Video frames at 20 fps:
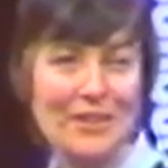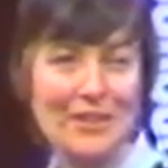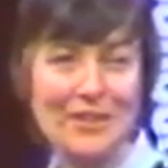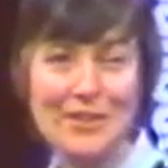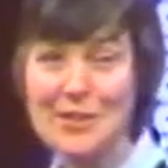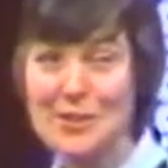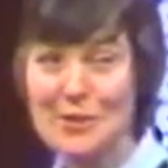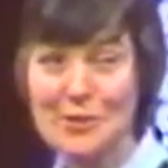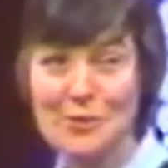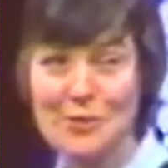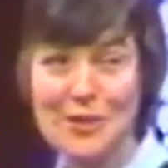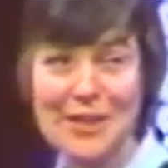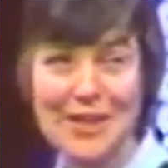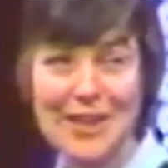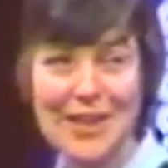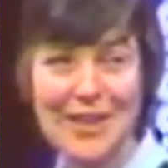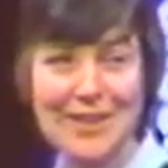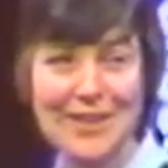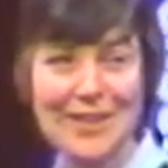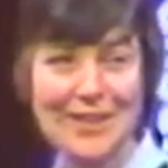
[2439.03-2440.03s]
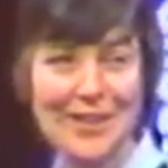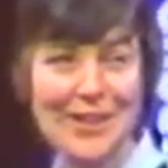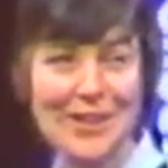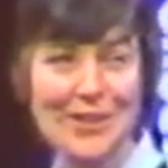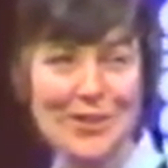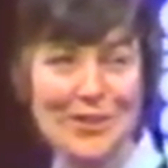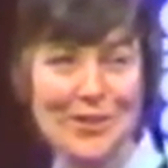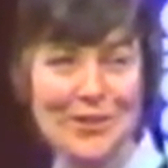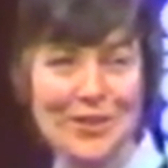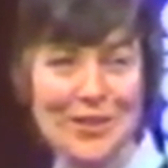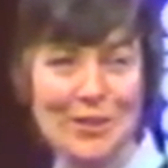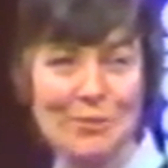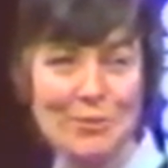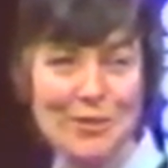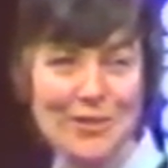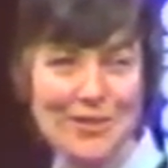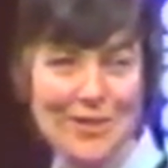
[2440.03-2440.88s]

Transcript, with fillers: disagree ideologically but